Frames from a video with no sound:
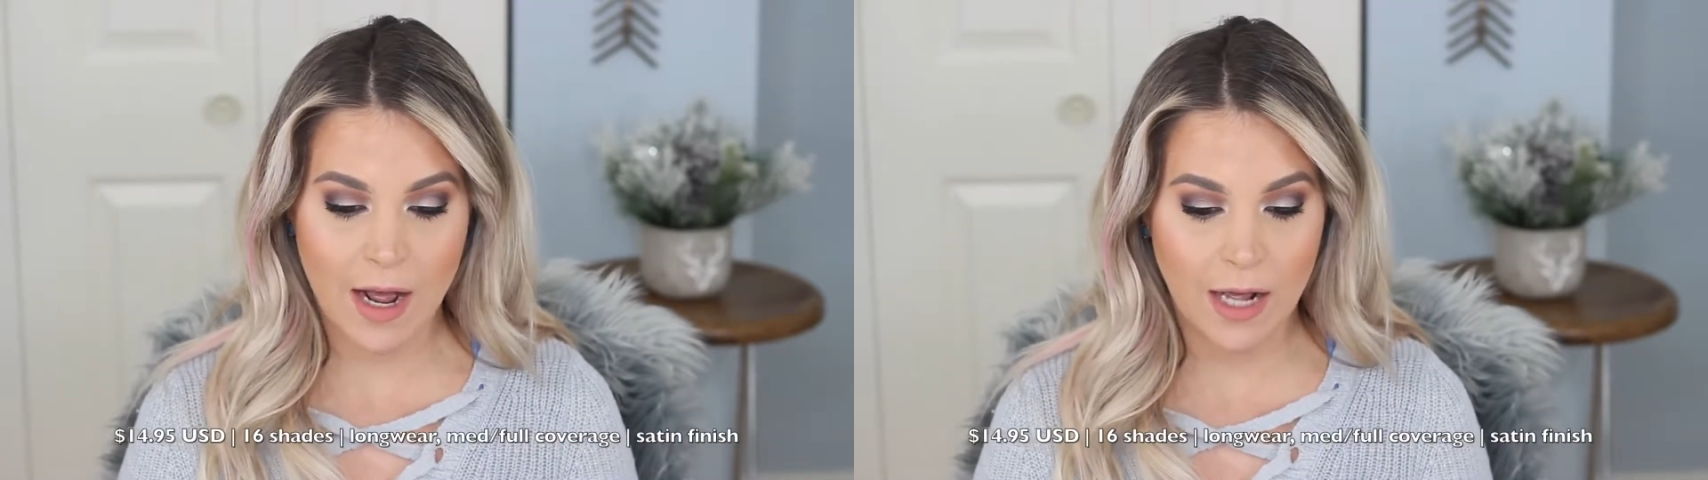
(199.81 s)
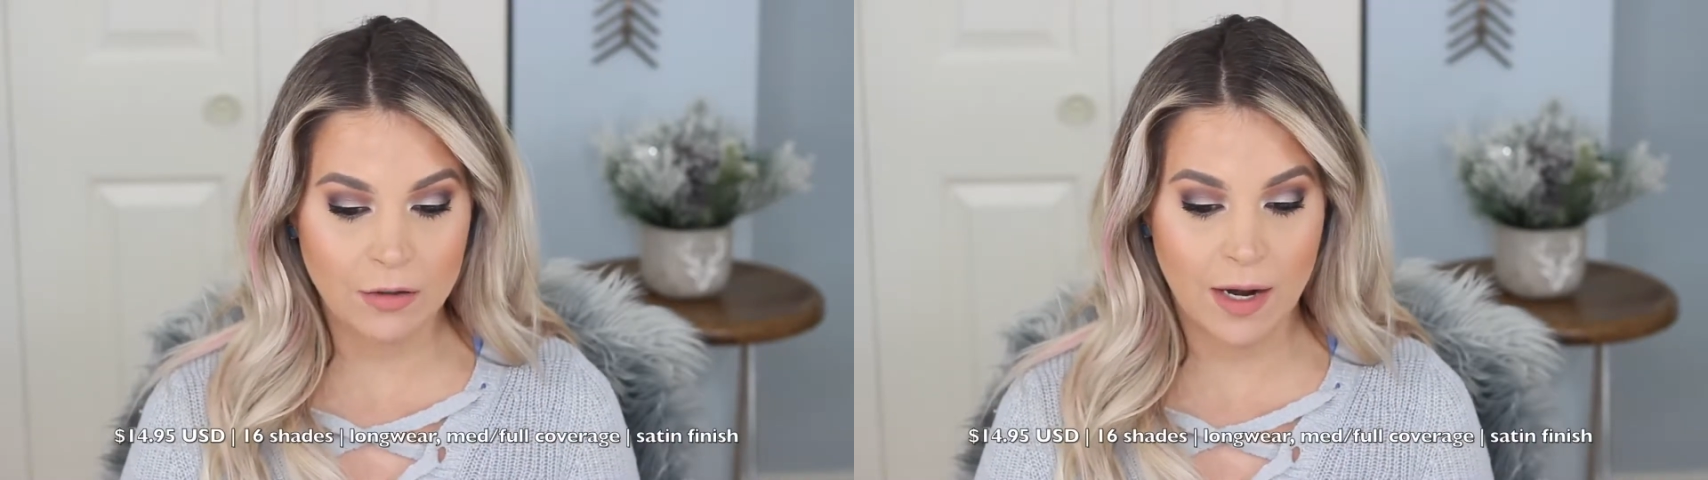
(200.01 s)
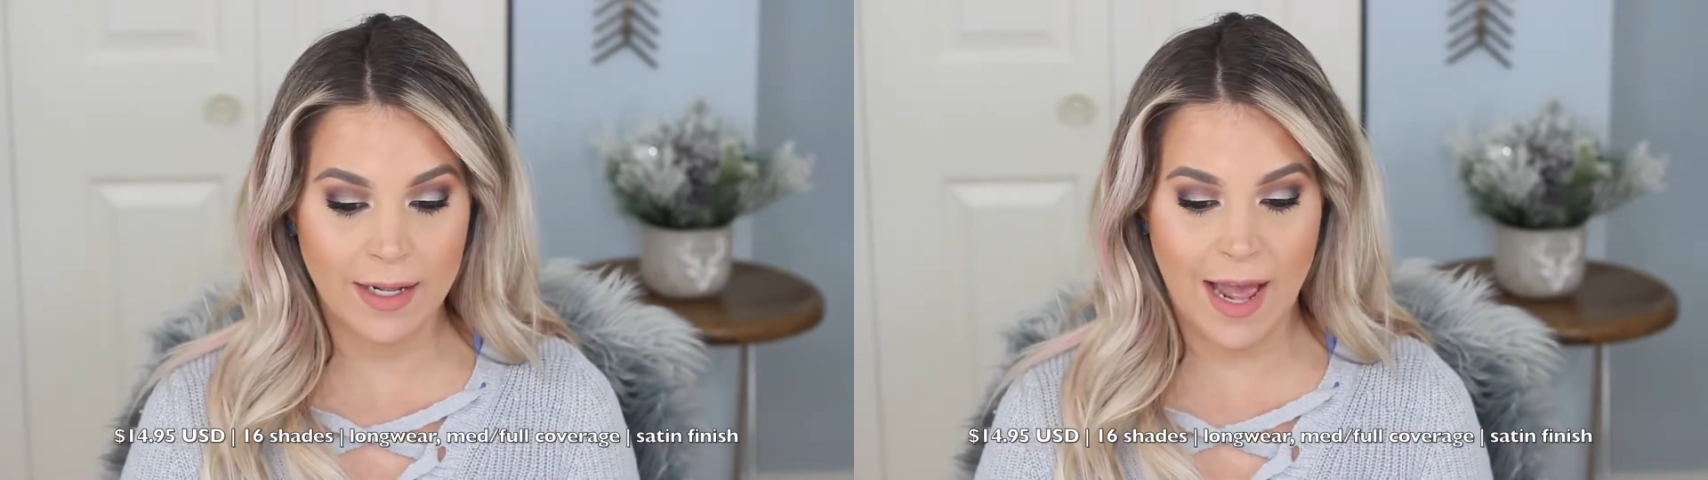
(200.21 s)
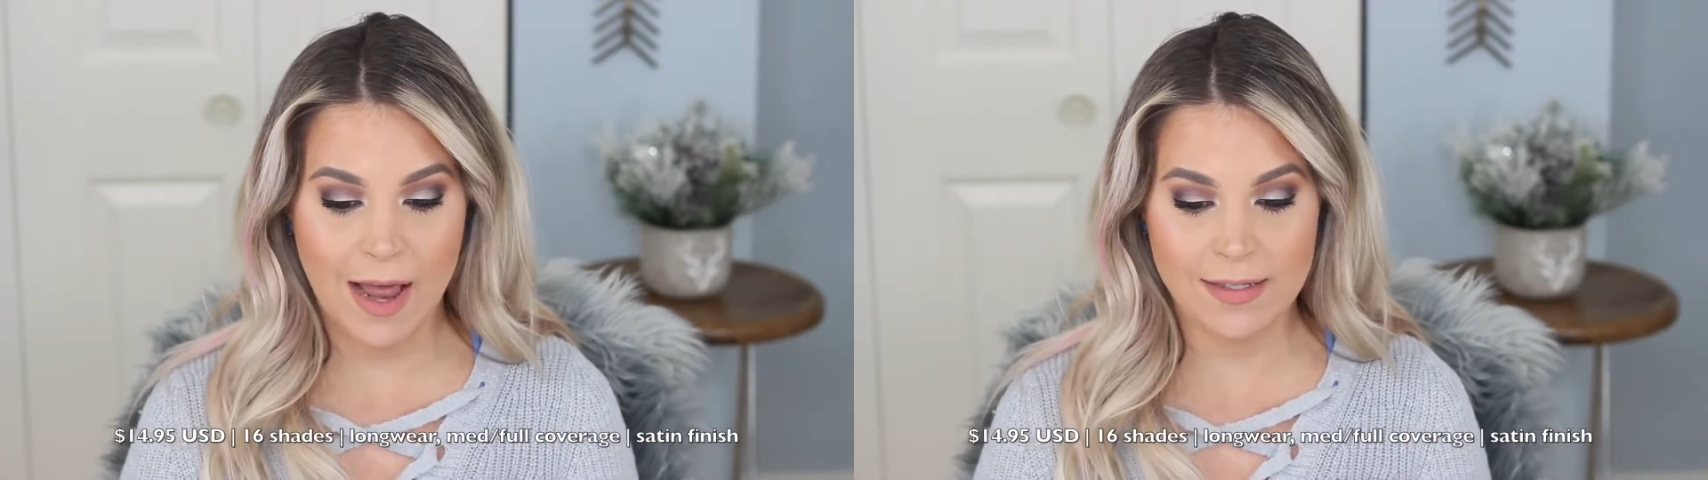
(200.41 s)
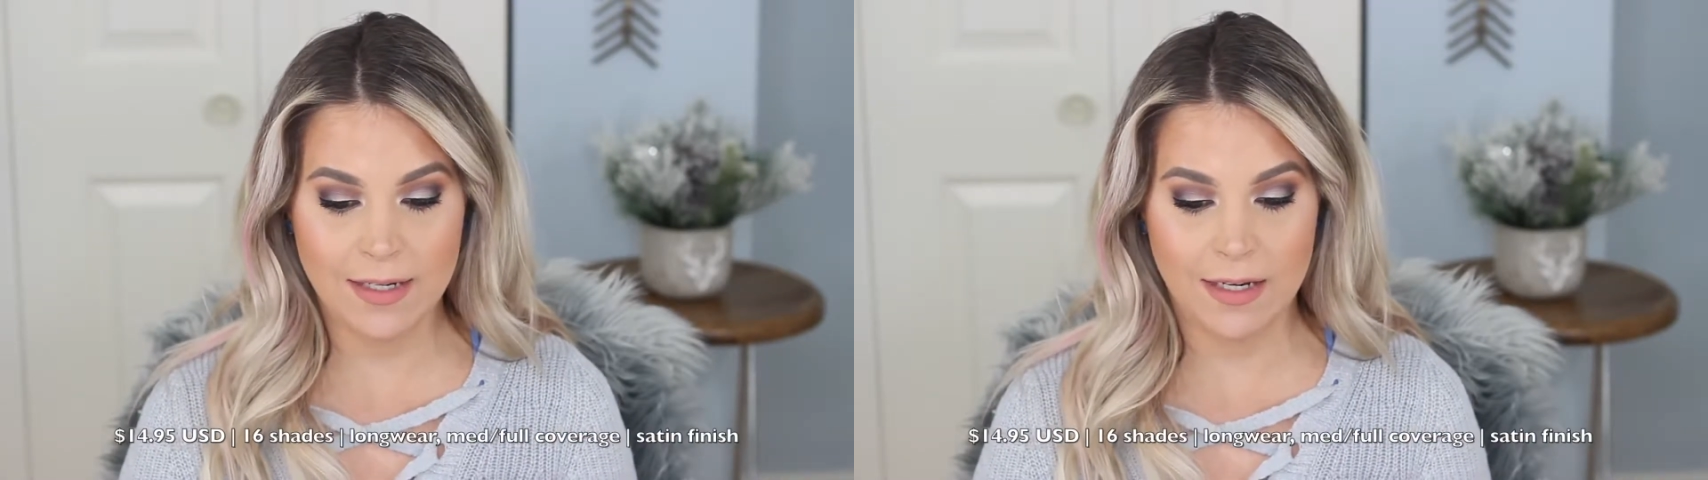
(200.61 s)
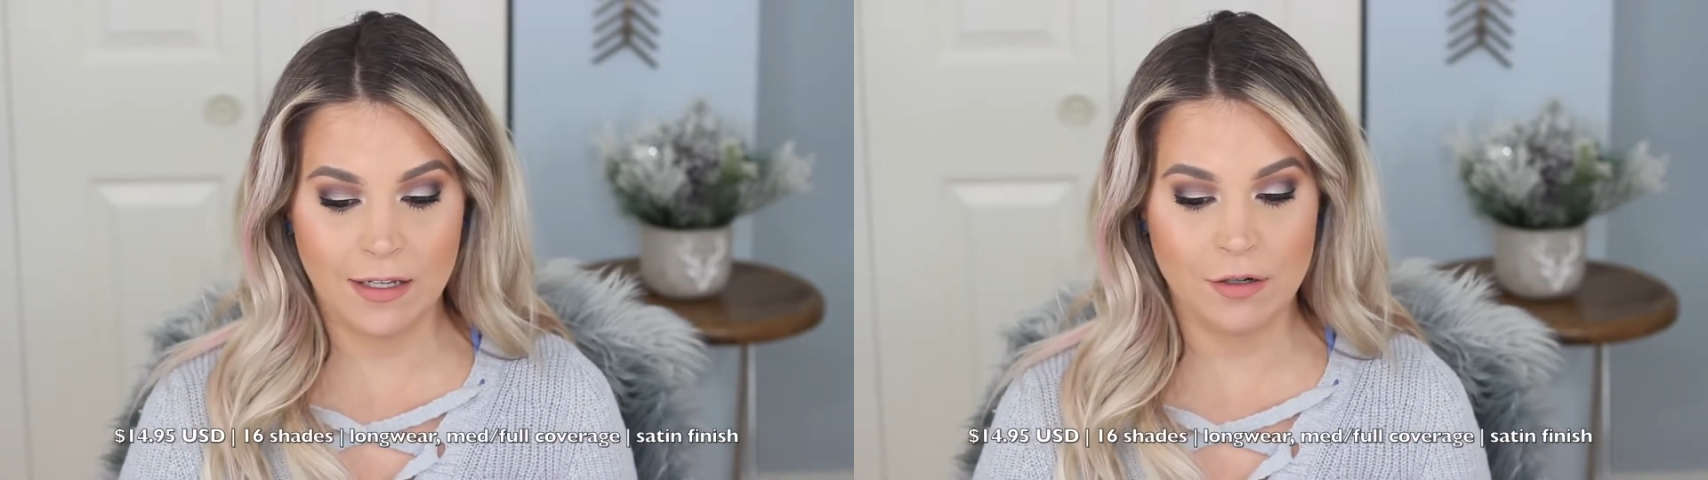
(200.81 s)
and hyaluronic acid in